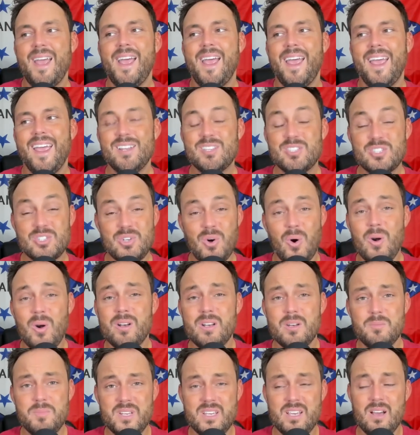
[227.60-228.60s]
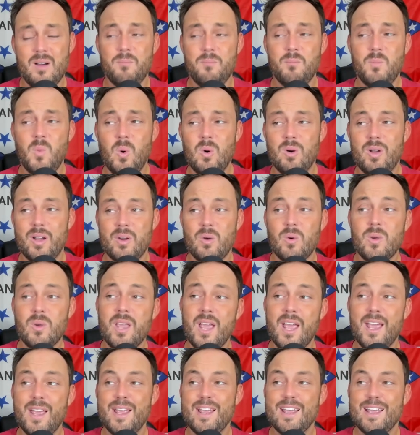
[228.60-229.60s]
it's starting to become more like,
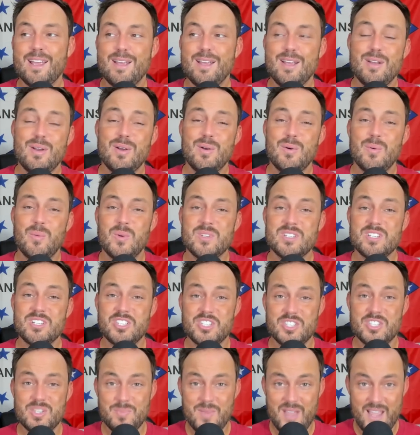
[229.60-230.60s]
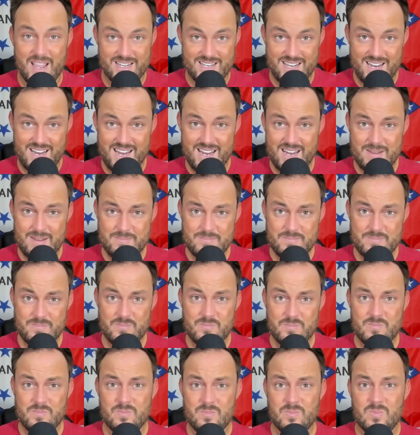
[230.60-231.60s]
okay, was it just a bad game,
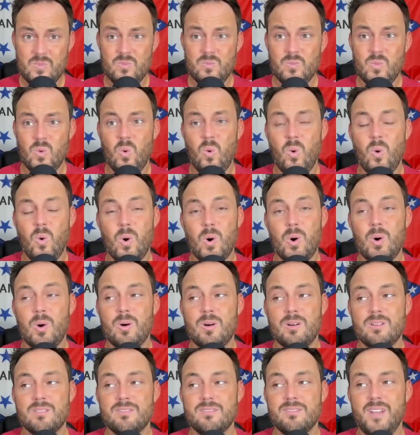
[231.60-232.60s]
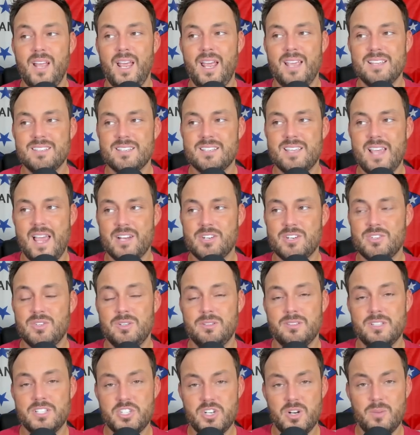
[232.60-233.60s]
or is this actually a
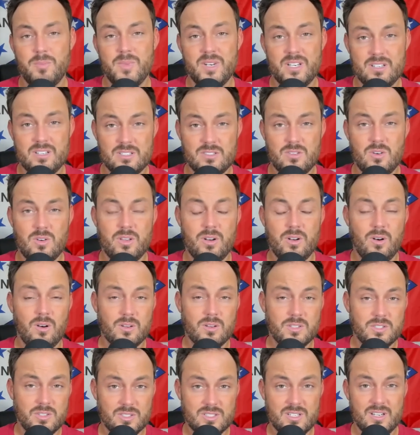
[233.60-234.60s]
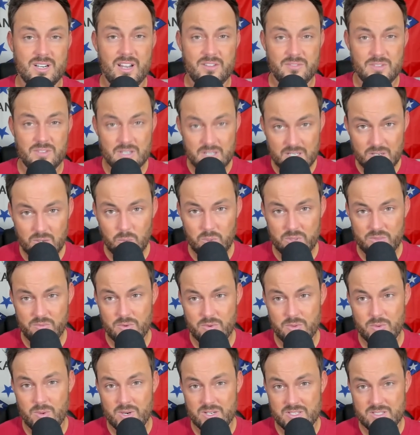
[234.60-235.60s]
legitimate concern that Arkansas is going to have to deal with for
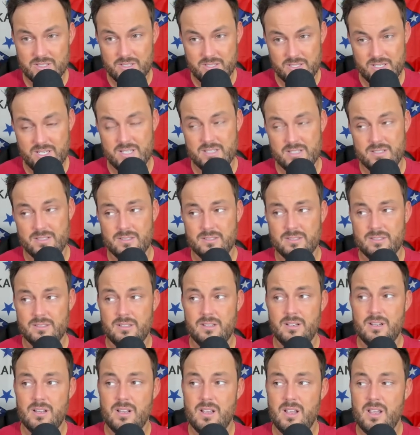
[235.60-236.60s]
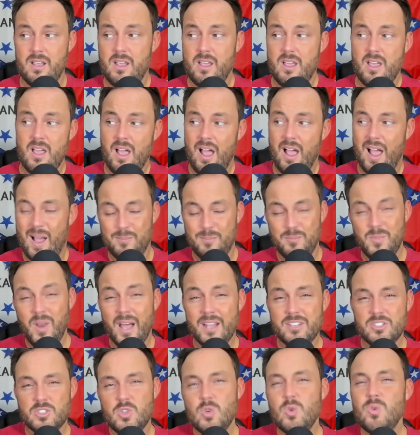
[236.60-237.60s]
the rest of the season? I'm
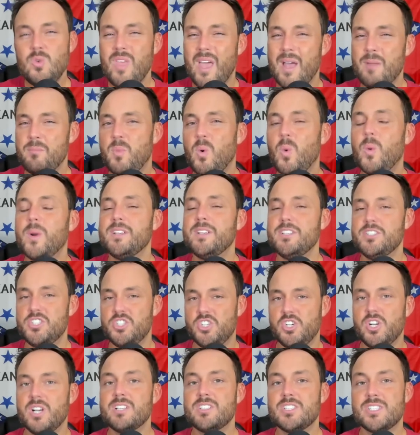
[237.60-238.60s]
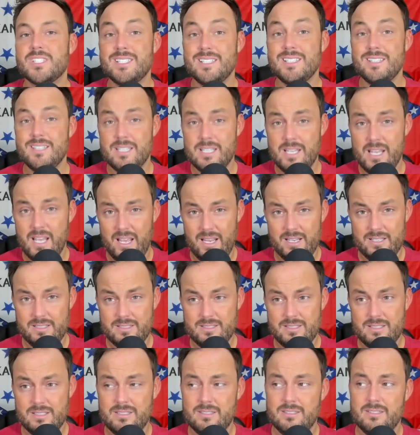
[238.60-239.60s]
not to that point just yet.
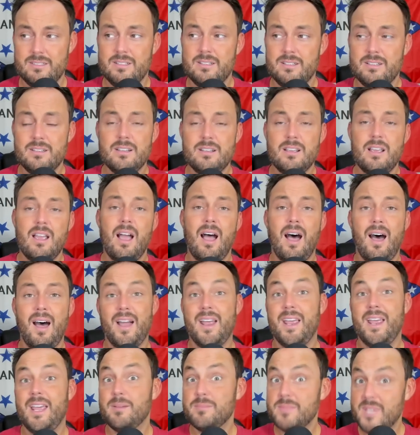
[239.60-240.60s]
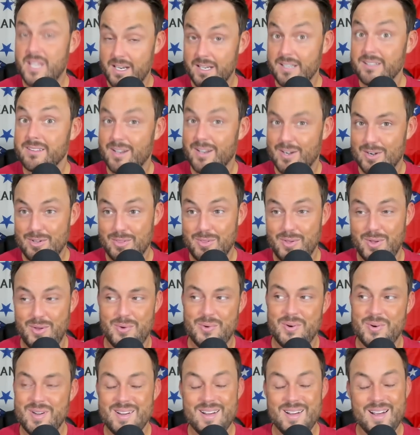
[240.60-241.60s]
I am getting there, though.
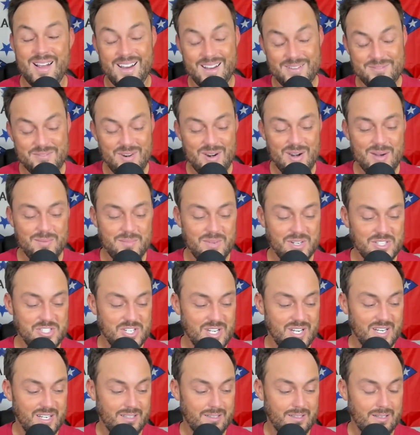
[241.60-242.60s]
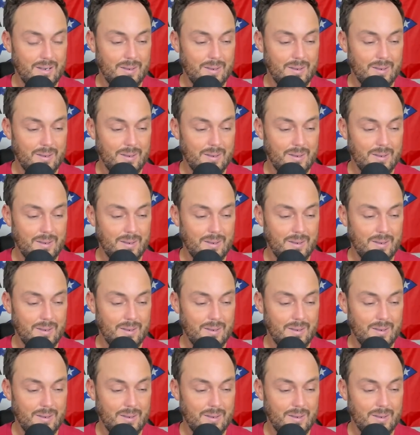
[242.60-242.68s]
I am very much getting